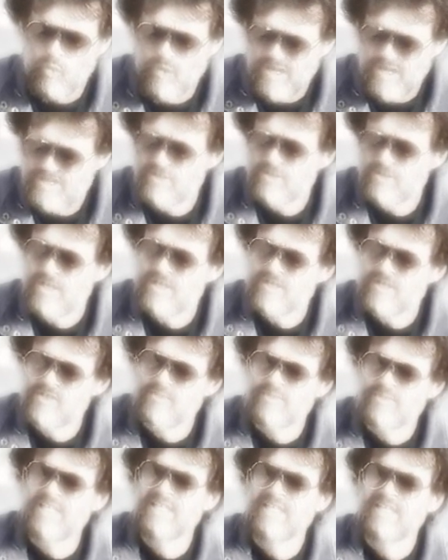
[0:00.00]
what drugs
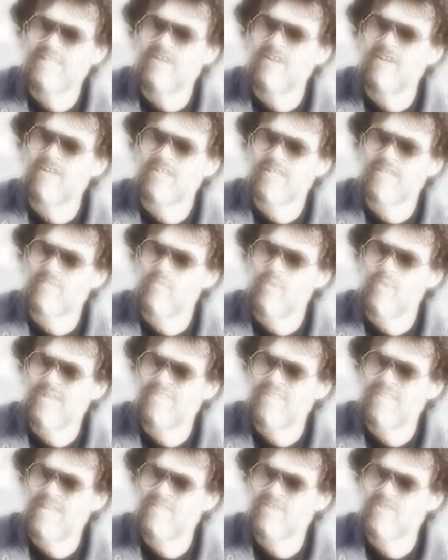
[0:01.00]
really are and what
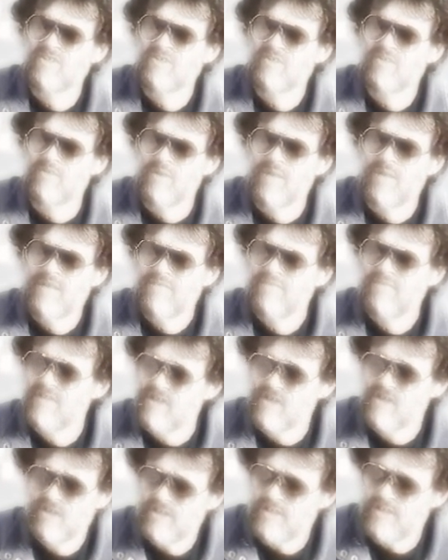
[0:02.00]
they do. The
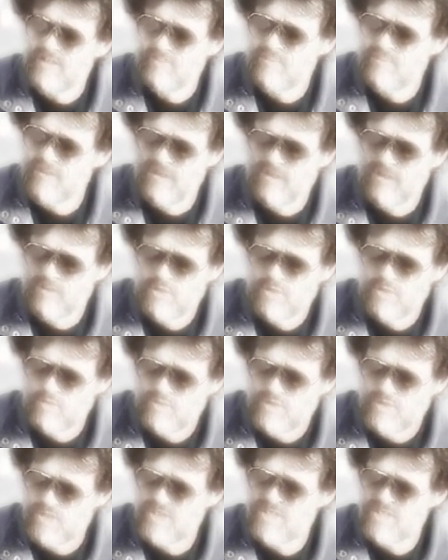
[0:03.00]
current approach,
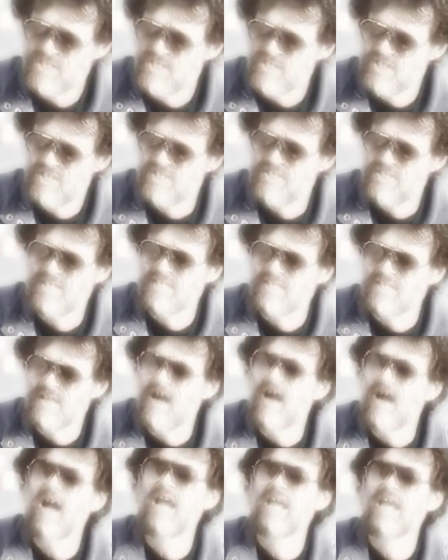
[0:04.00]
which is to
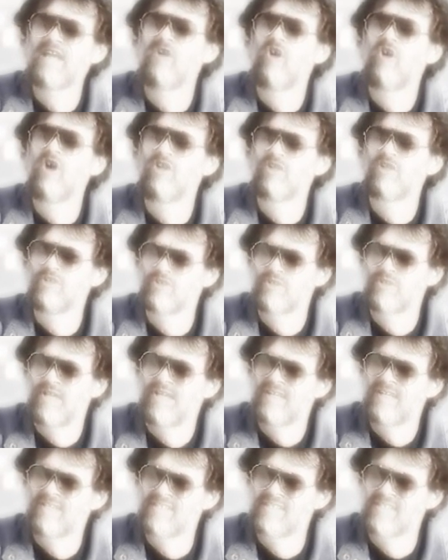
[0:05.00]
deny all
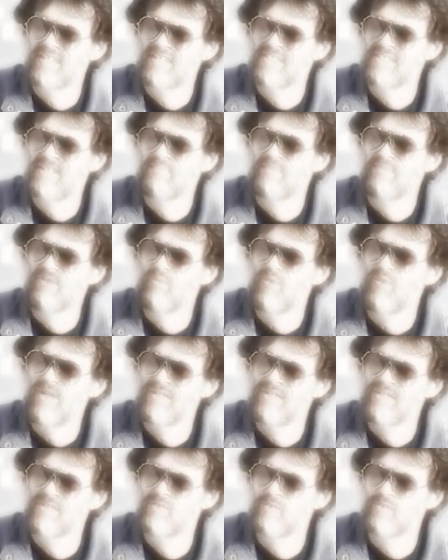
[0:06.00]
drugs except the
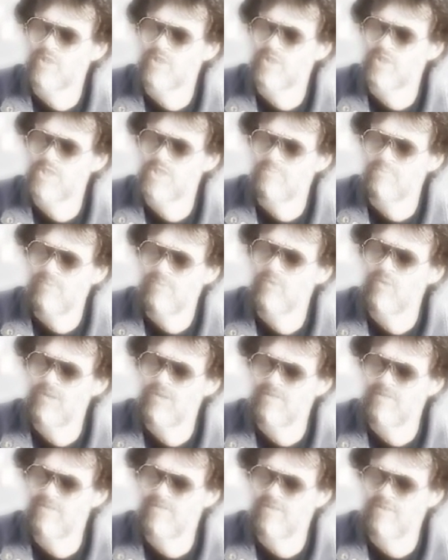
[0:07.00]
ones which
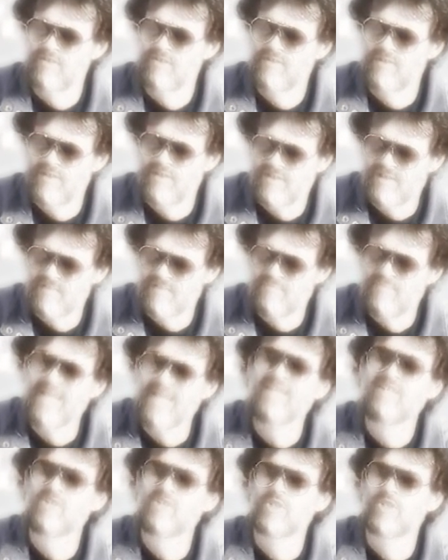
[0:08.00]
support the
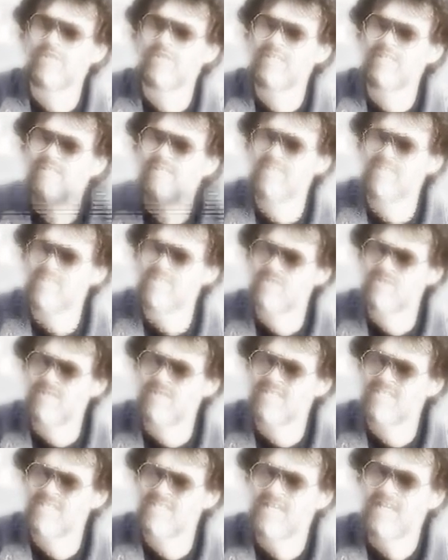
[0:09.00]
major
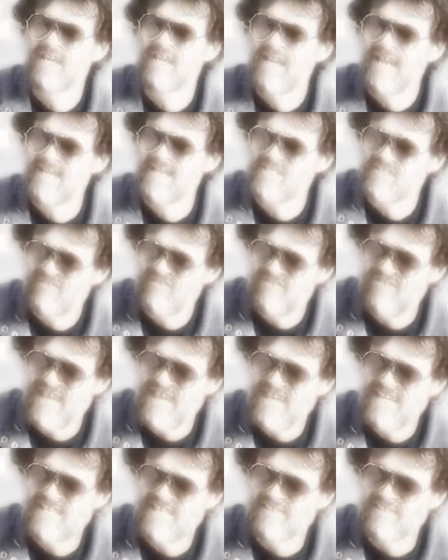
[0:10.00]
industries, has
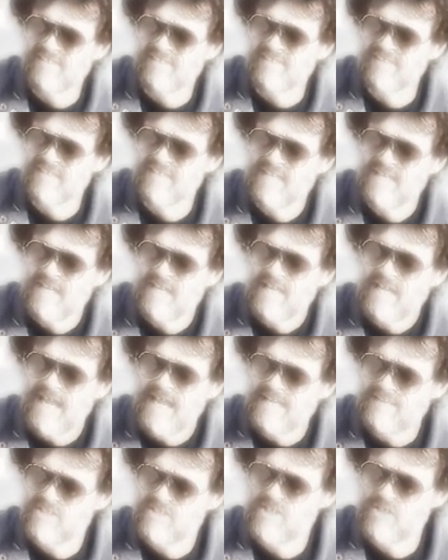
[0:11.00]
failed.
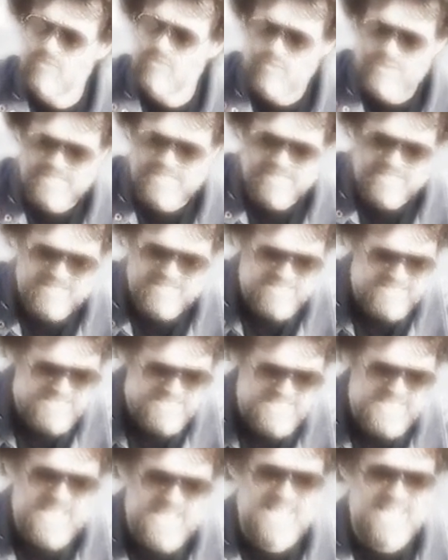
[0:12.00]
And so we need to
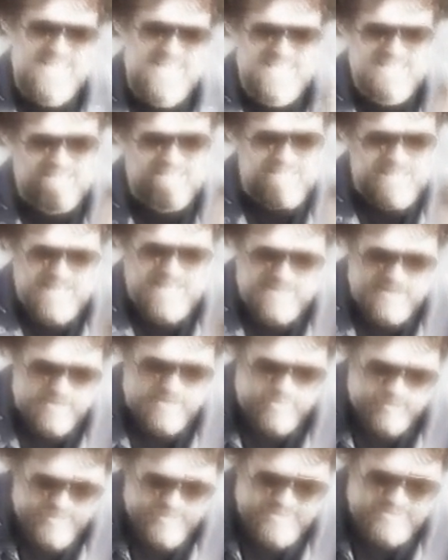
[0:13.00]
say,
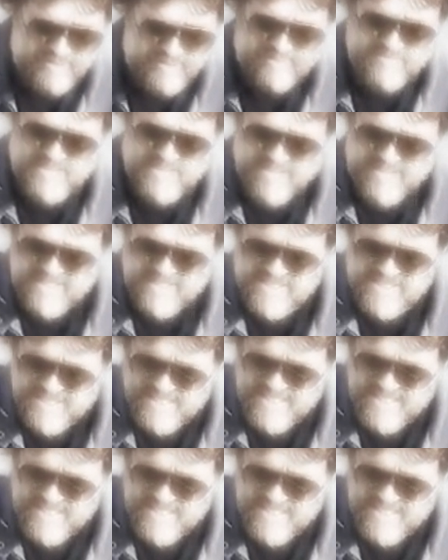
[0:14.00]
heroin does